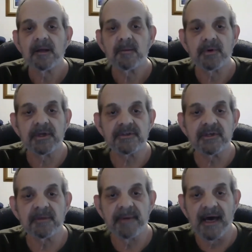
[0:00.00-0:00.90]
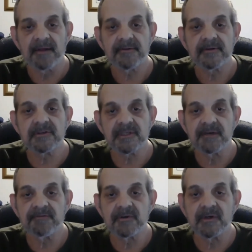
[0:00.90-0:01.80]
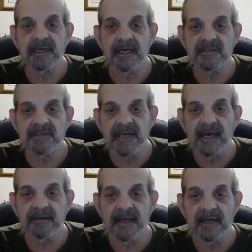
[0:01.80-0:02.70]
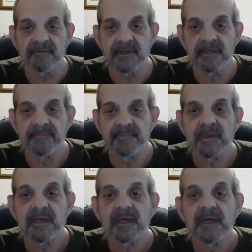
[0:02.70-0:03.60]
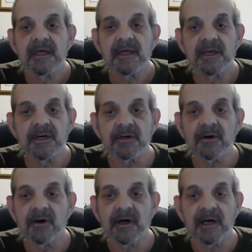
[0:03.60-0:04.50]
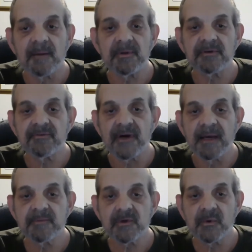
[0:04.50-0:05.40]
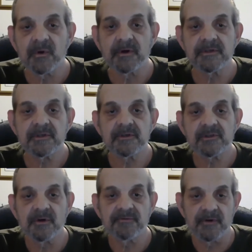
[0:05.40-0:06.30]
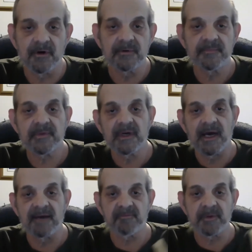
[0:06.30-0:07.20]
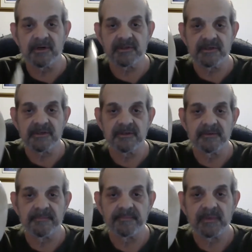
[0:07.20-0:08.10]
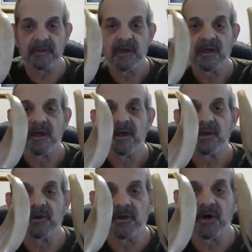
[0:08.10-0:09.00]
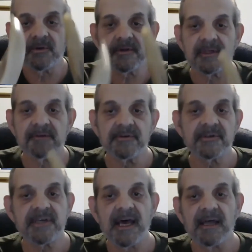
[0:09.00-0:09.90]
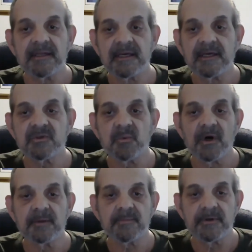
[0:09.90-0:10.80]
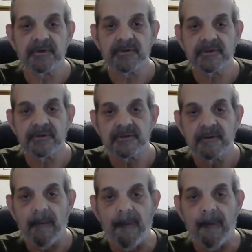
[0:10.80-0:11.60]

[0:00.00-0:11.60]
Put it to your mouth to see if you can get a sound out of it. Here are a couple of ram's horns shofarot that I have purchased. You'll note the different sound each one produces.